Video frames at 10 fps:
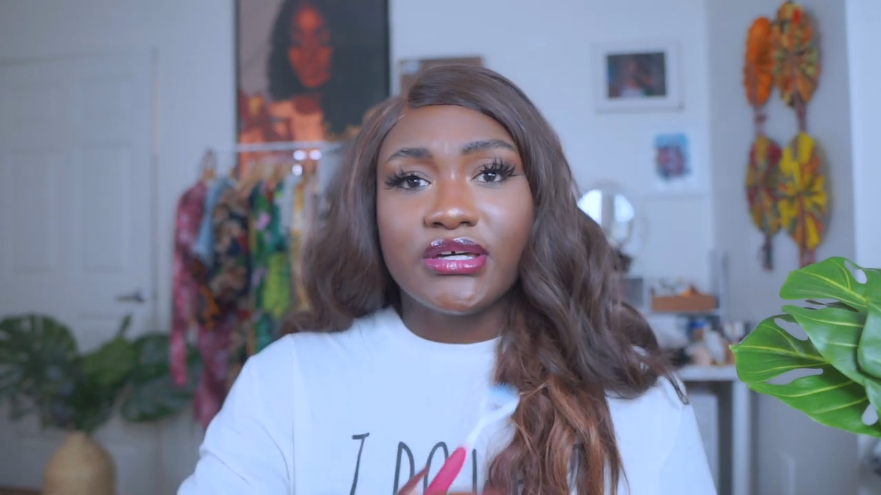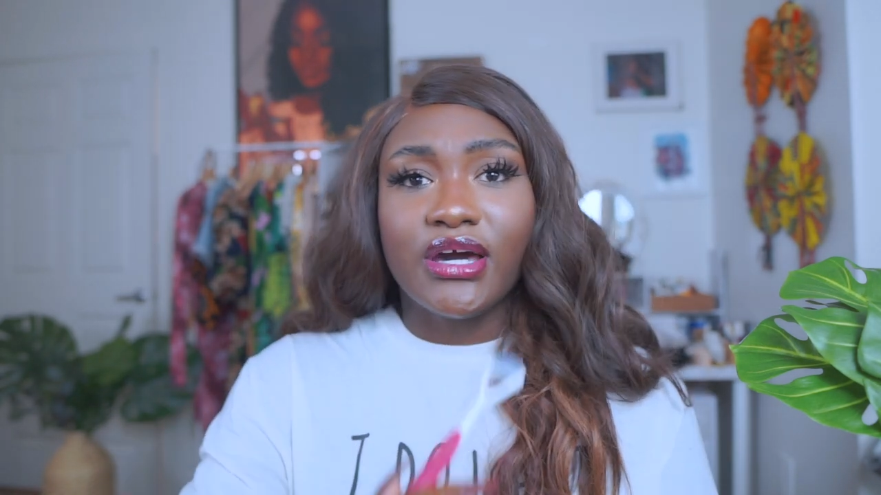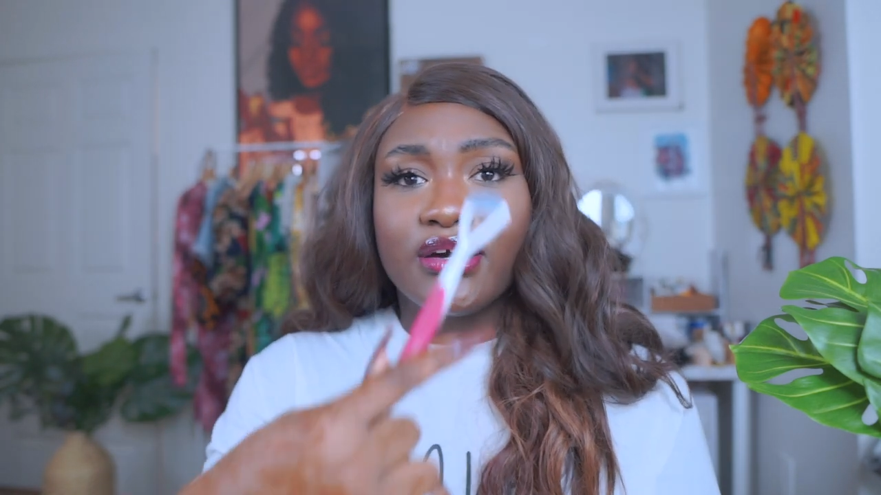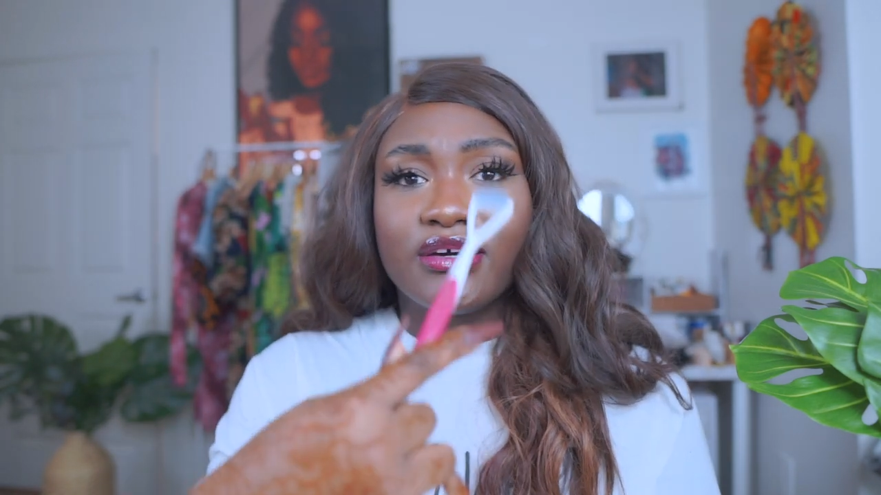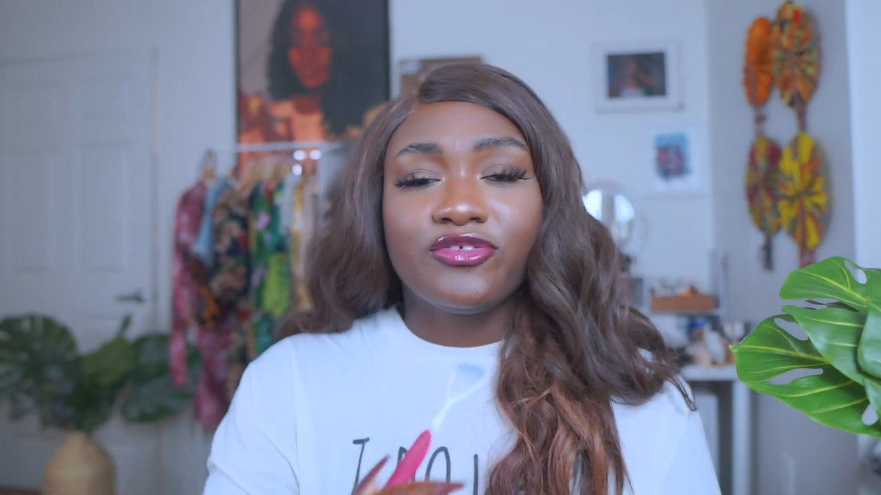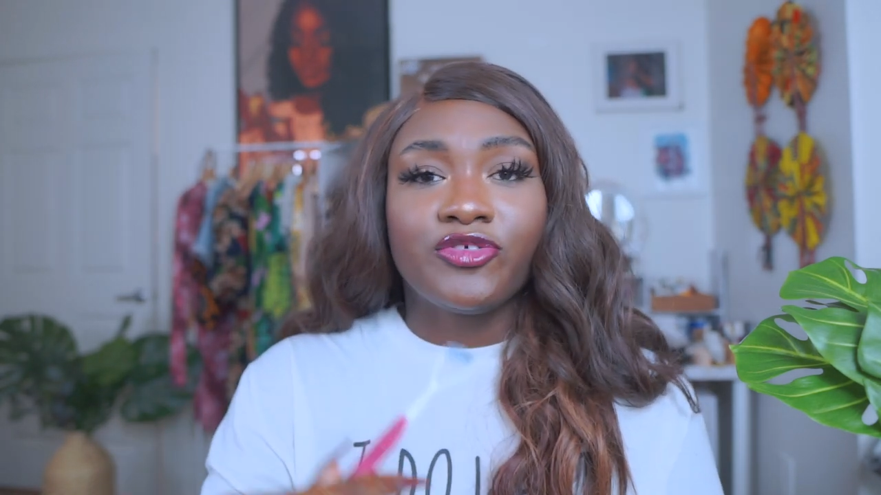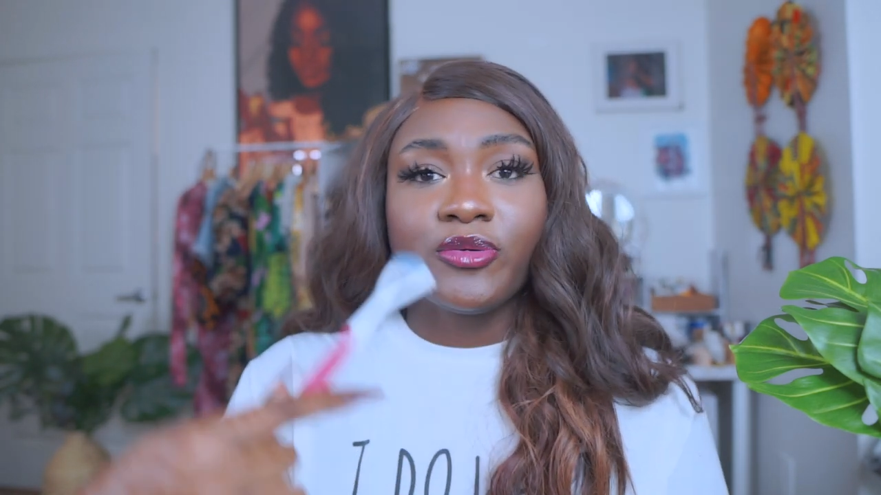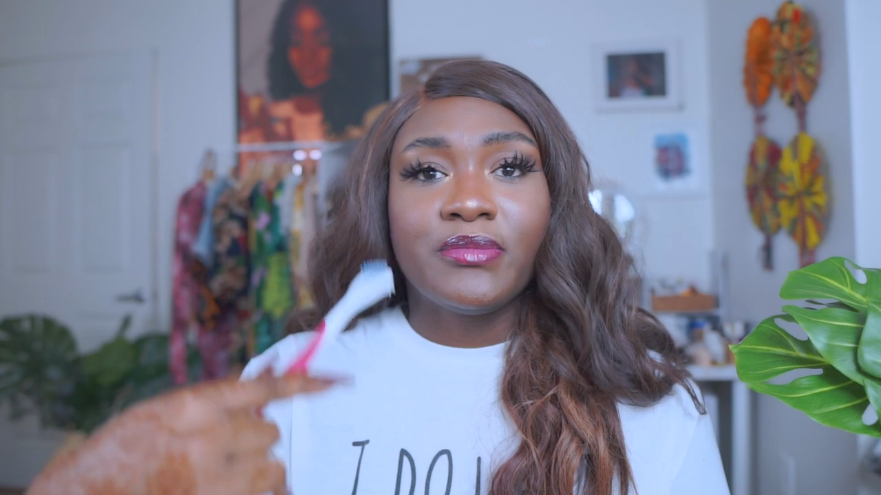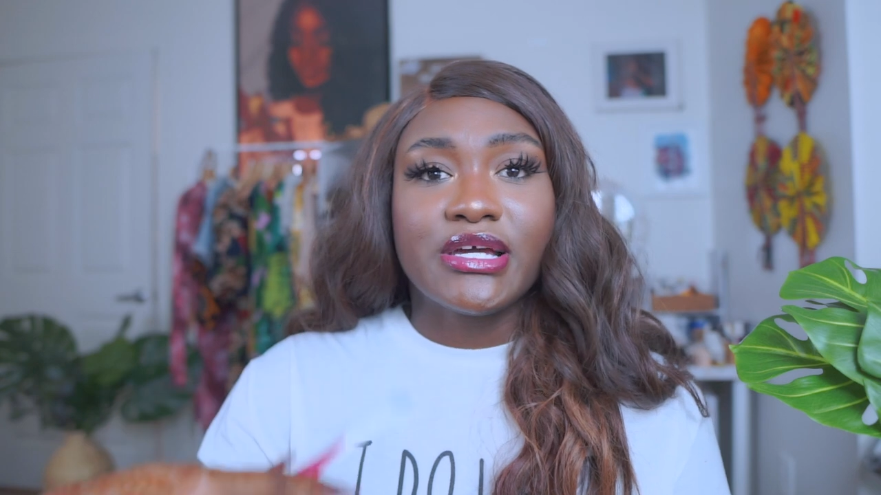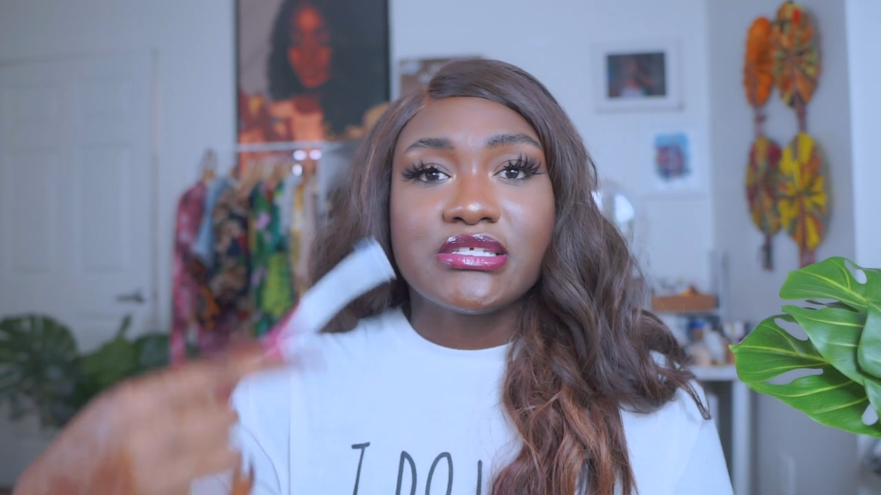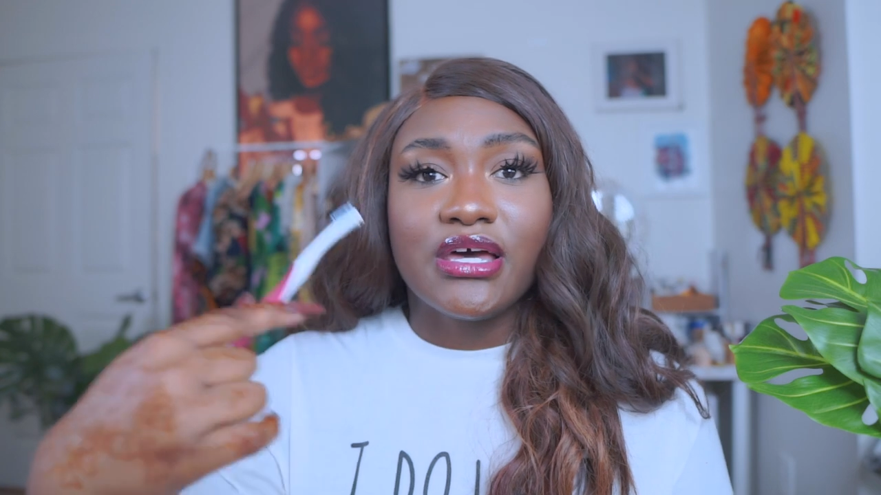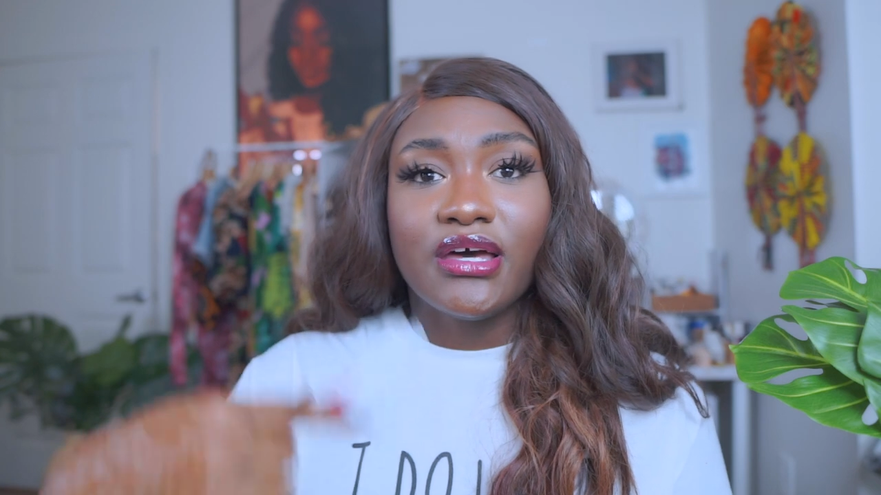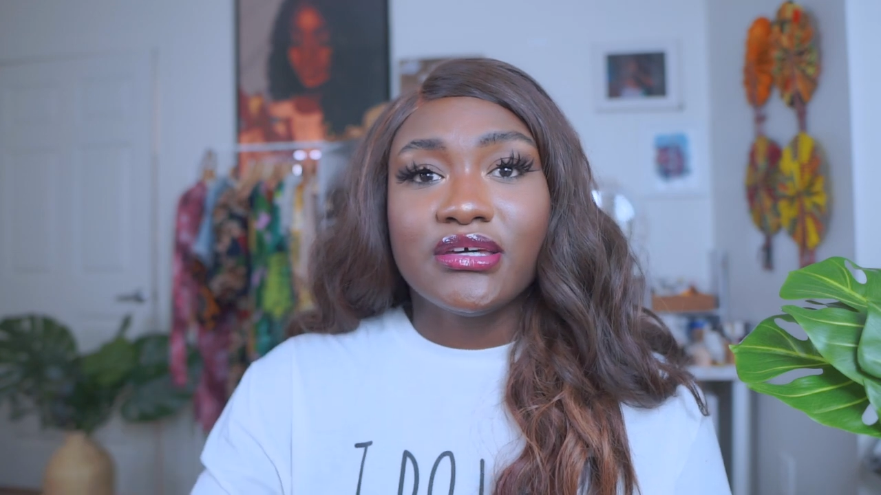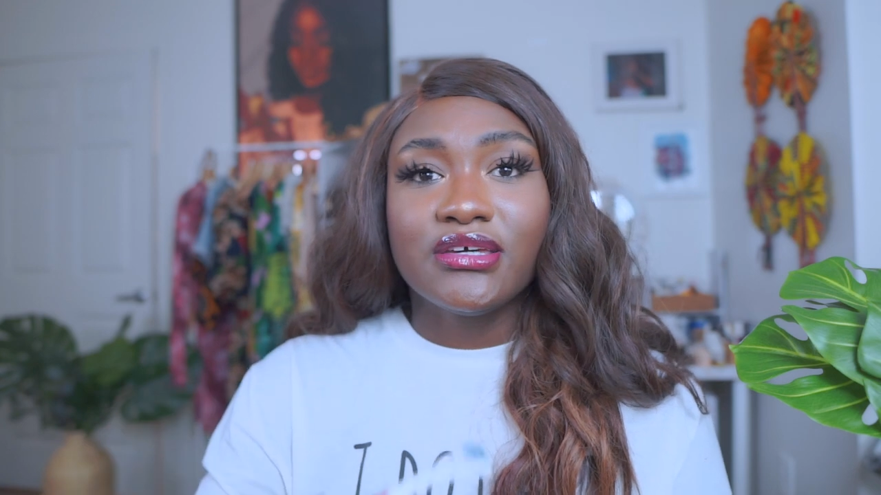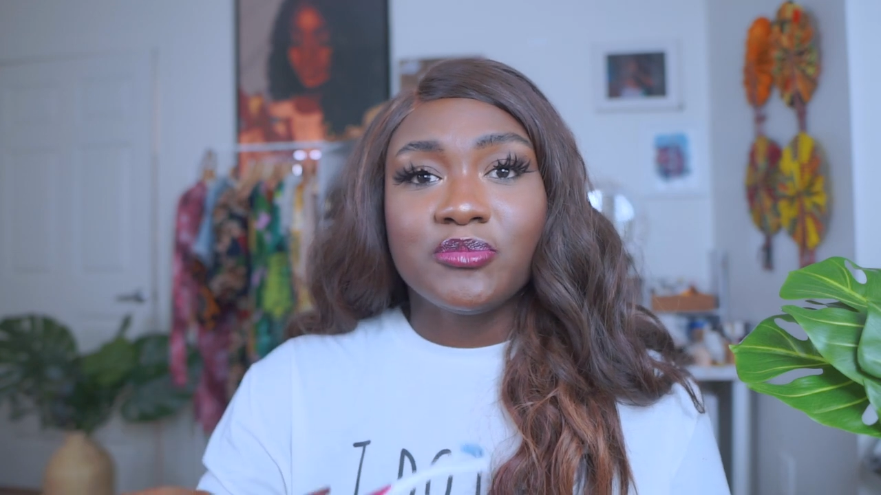gunk from my
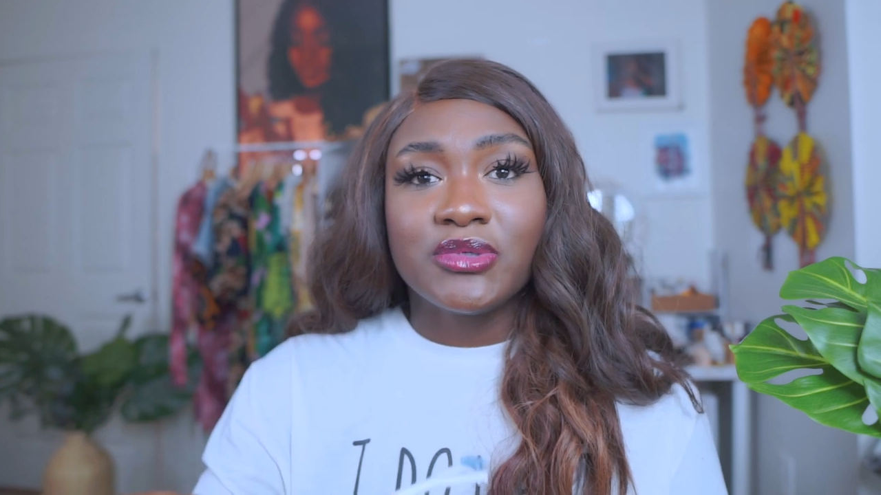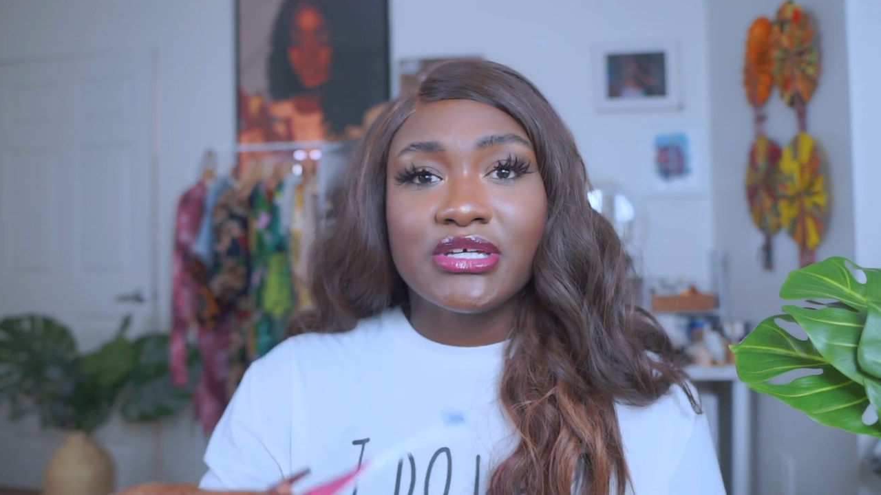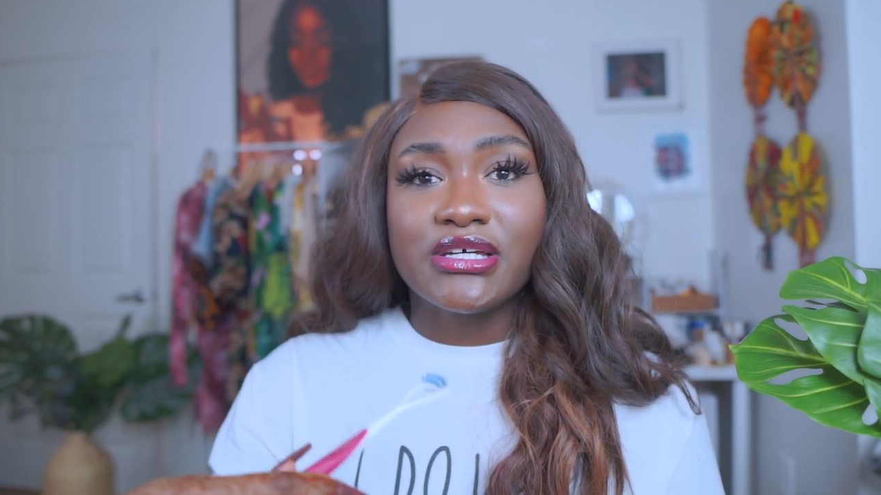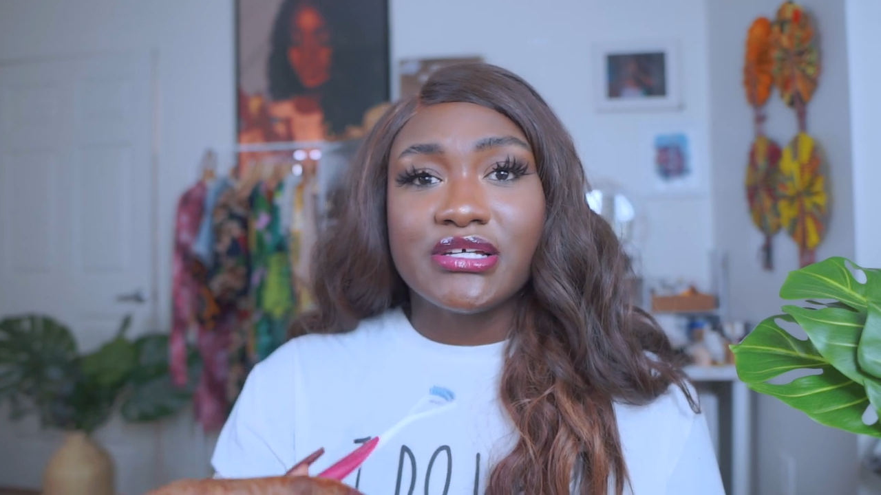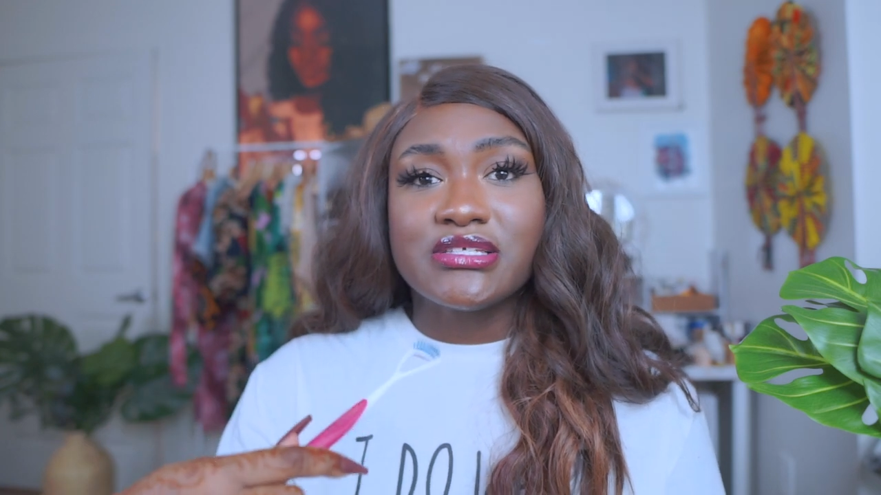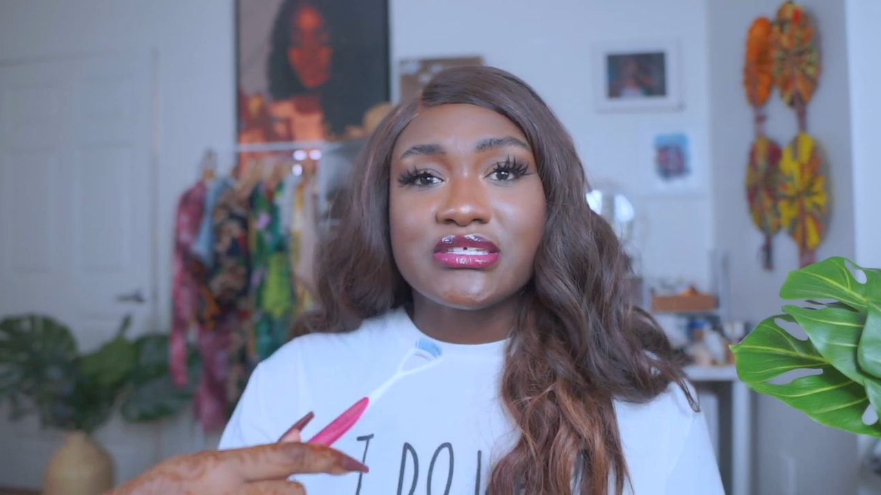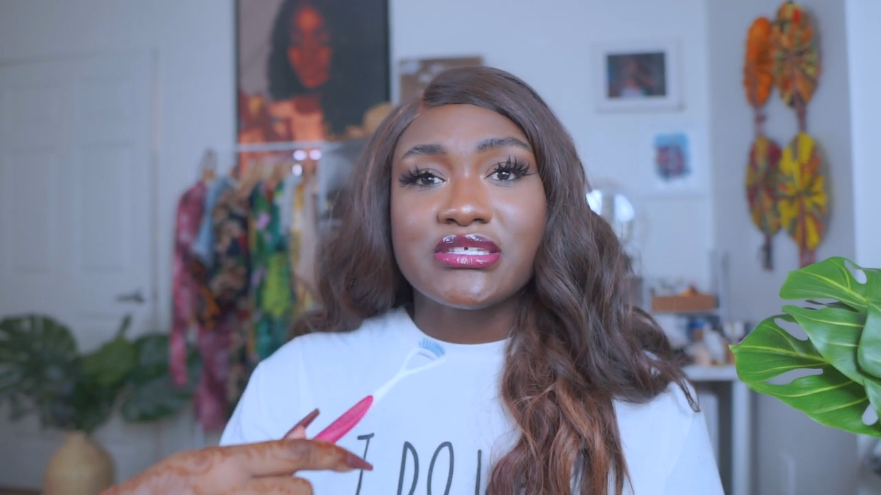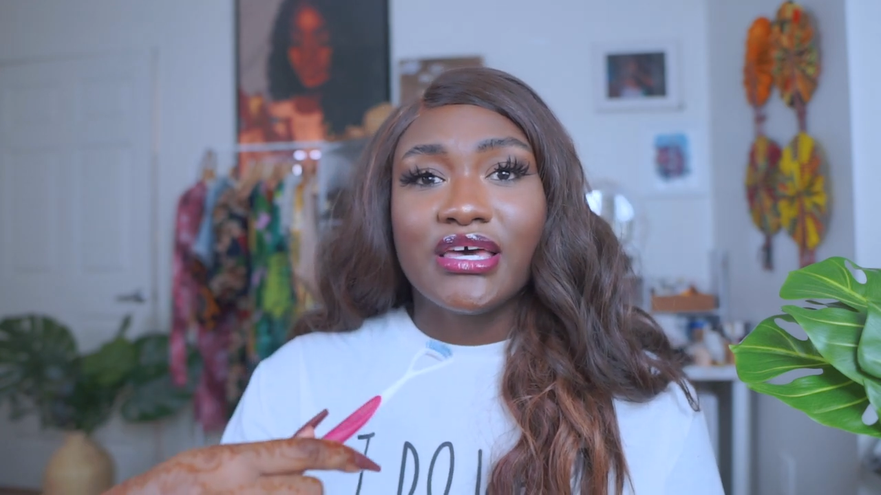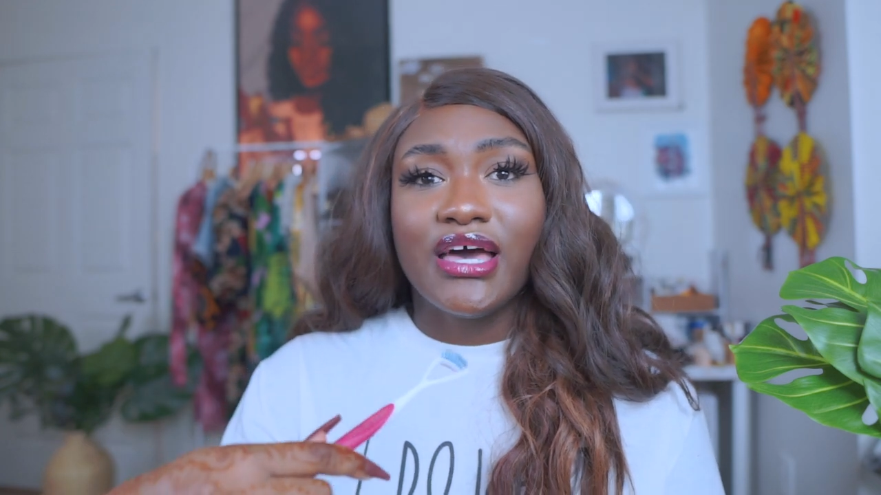tongue because